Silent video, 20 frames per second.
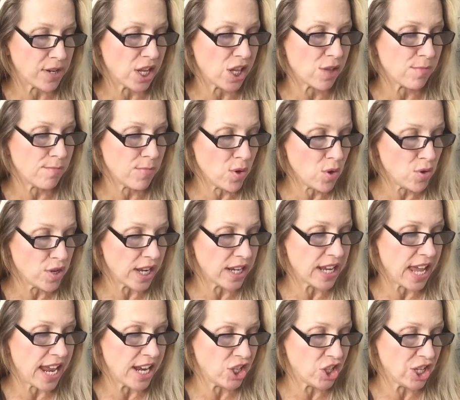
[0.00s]
but his mood
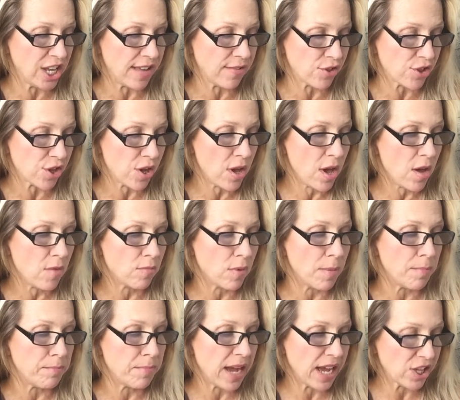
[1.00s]
and energy levels
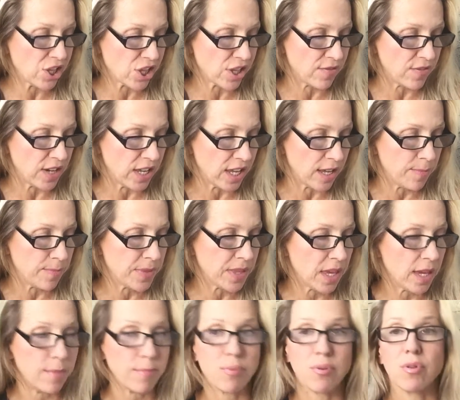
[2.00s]
were massively
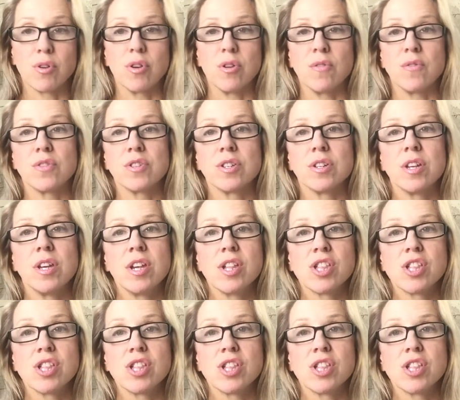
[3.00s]
improved.